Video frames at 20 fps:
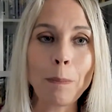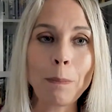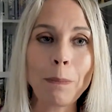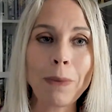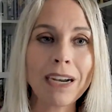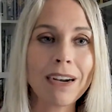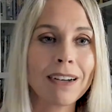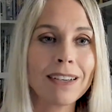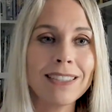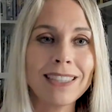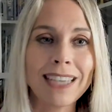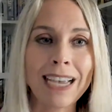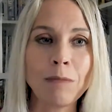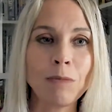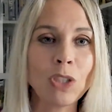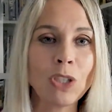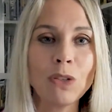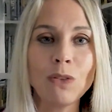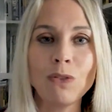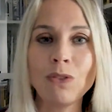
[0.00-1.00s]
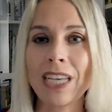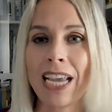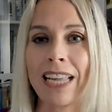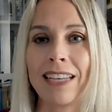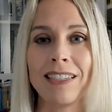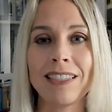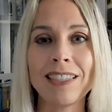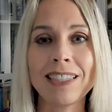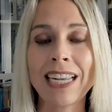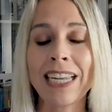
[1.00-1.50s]
because I'm too
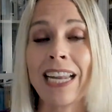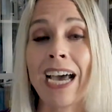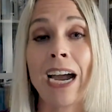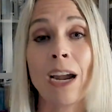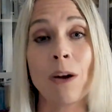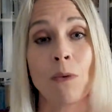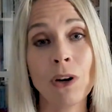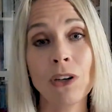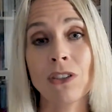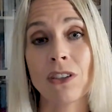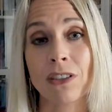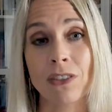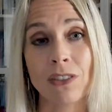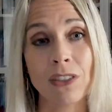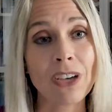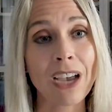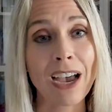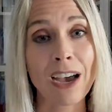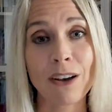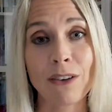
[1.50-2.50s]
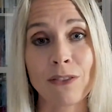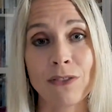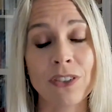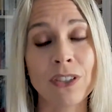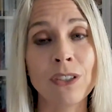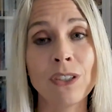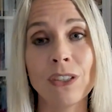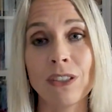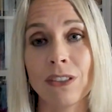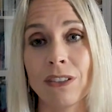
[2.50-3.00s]
tensed, and I want us to have
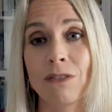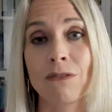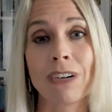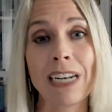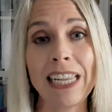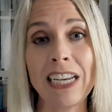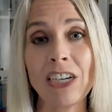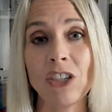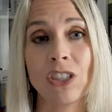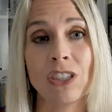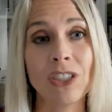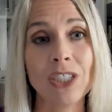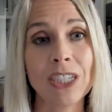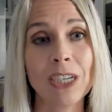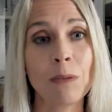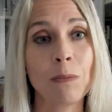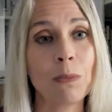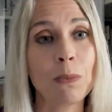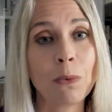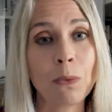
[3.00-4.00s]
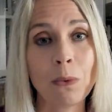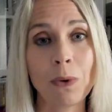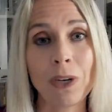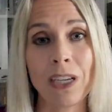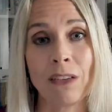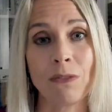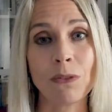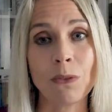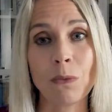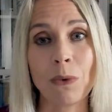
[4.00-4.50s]
a good relationship
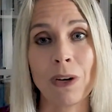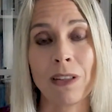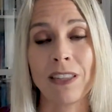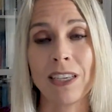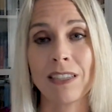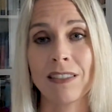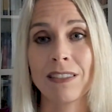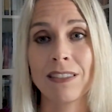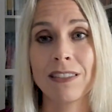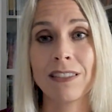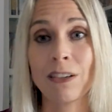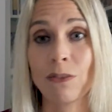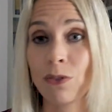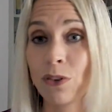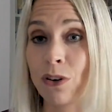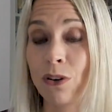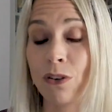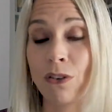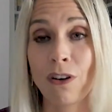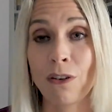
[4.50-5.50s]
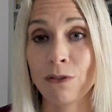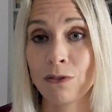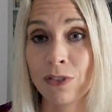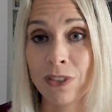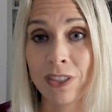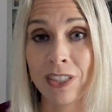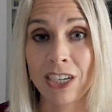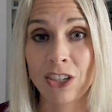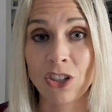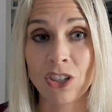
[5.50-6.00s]
even when this difficult
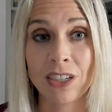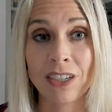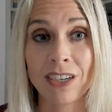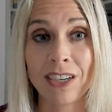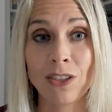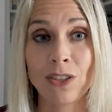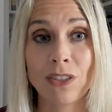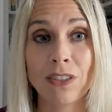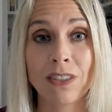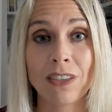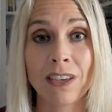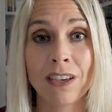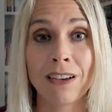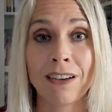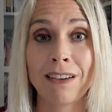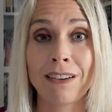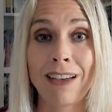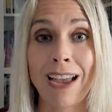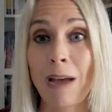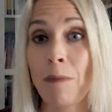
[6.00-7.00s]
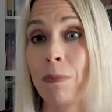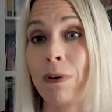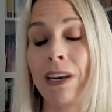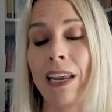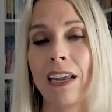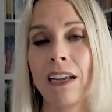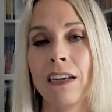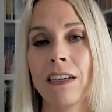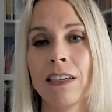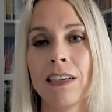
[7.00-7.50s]
conversation is
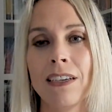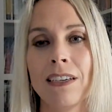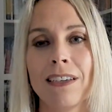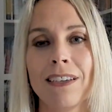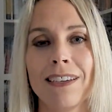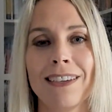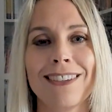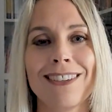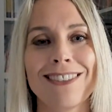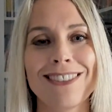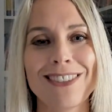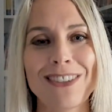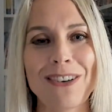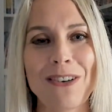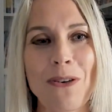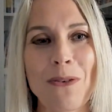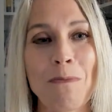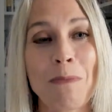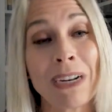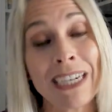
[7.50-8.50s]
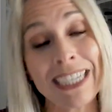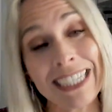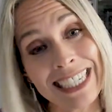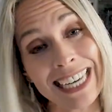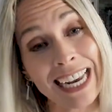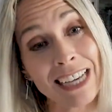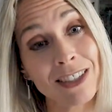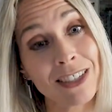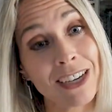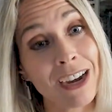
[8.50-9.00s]
happening. So, but it
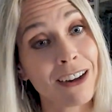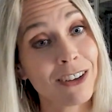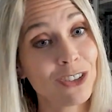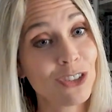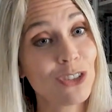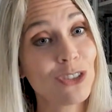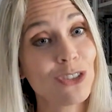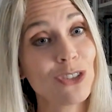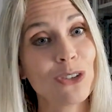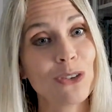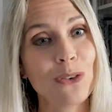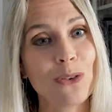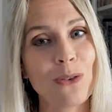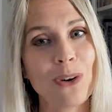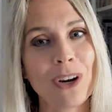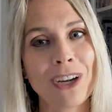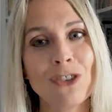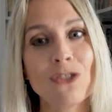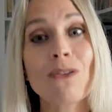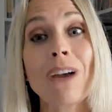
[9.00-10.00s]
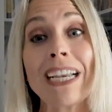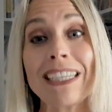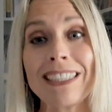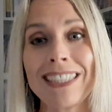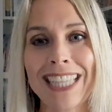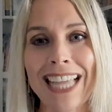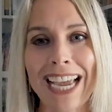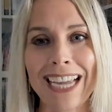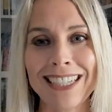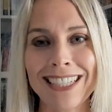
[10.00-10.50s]
takes guts to address
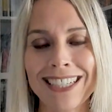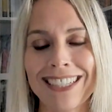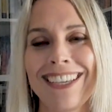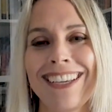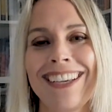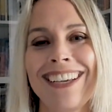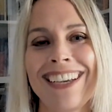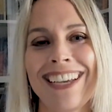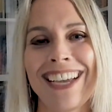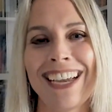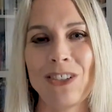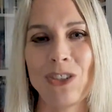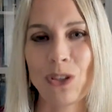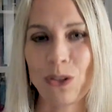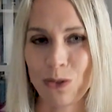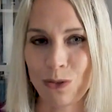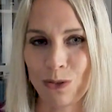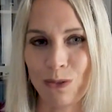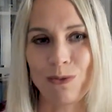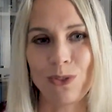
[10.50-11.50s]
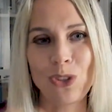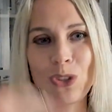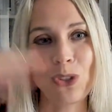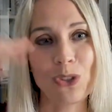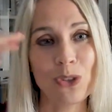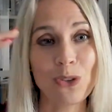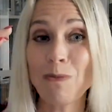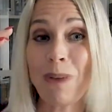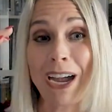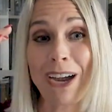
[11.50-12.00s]
that and to
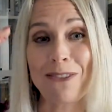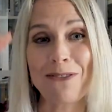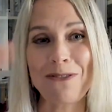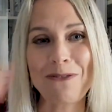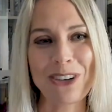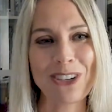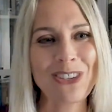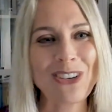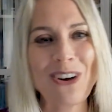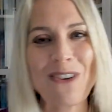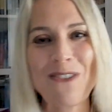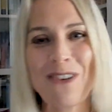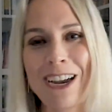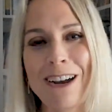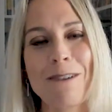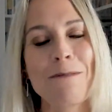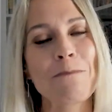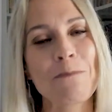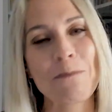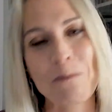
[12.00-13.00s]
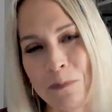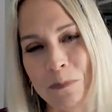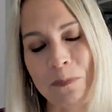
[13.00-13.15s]
zoom out what's going on.